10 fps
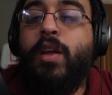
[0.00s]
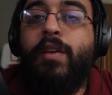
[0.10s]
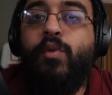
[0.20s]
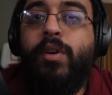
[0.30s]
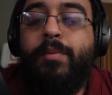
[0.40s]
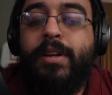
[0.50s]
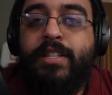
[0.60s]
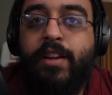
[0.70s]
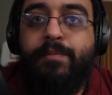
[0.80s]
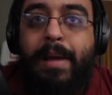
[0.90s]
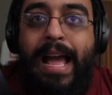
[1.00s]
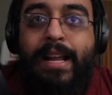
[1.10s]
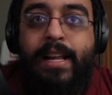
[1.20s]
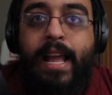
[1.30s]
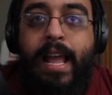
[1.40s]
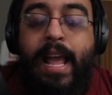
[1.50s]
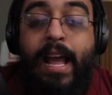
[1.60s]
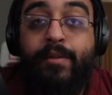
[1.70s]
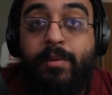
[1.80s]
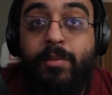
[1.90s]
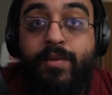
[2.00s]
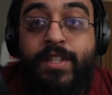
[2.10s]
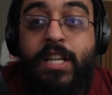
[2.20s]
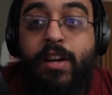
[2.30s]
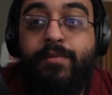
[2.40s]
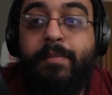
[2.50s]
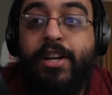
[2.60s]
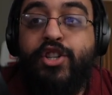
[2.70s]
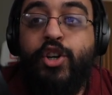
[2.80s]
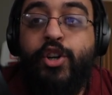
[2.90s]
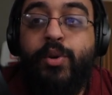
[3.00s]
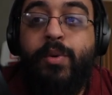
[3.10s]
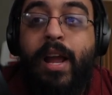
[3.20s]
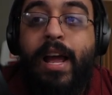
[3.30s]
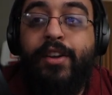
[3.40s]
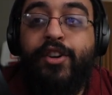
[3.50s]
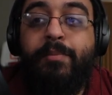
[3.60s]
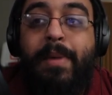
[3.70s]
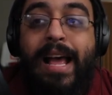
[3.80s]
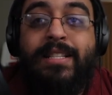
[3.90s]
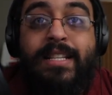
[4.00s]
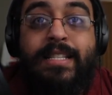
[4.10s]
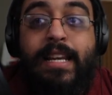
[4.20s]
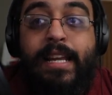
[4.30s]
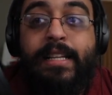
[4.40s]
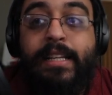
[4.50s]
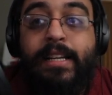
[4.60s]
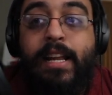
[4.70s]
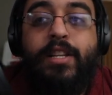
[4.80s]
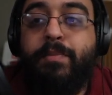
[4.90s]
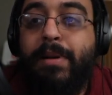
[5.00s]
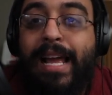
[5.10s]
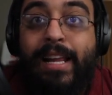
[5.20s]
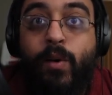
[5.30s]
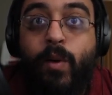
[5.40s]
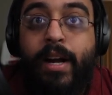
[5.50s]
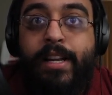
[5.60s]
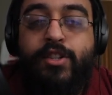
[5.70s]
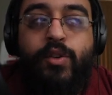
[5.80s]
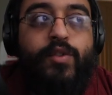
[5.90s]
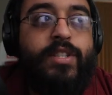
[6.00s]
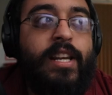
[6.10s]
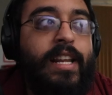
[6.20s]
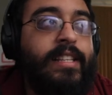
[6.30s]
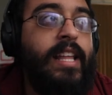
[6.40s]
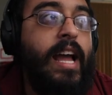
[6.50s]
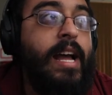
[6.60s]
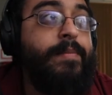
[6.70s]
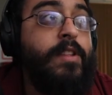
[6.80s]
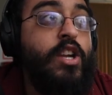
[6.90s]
If you want to bring stuff back and remove stuff, make sure your mask is selected. It's black and white, so if you select that,